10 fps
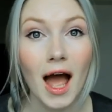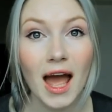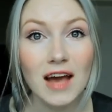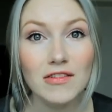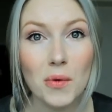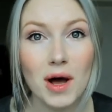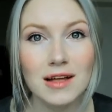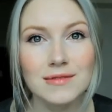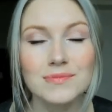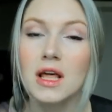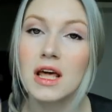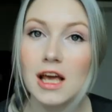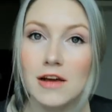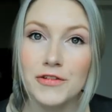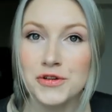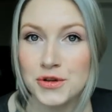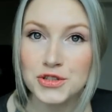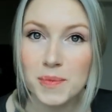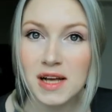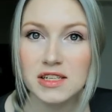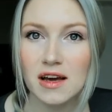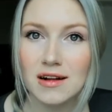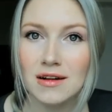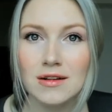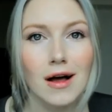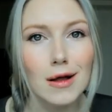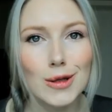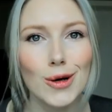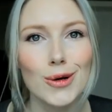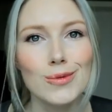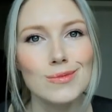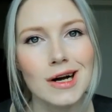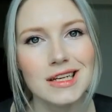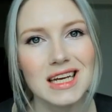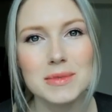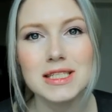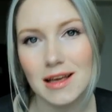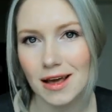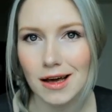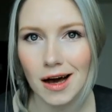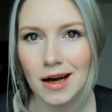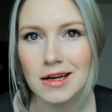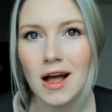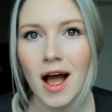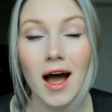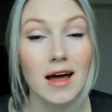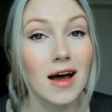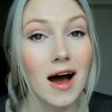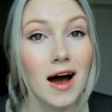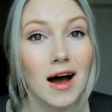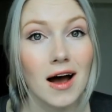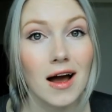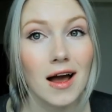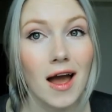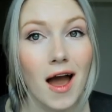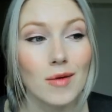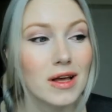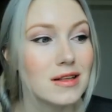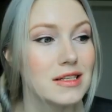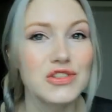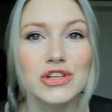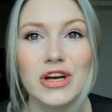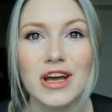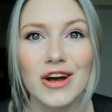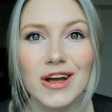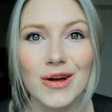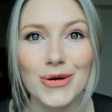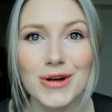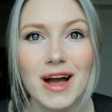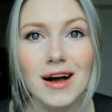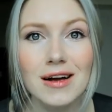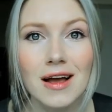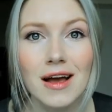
Hey everyone! If you're new to my channel, hello, my name is Inga and I am a teacher here in Korea.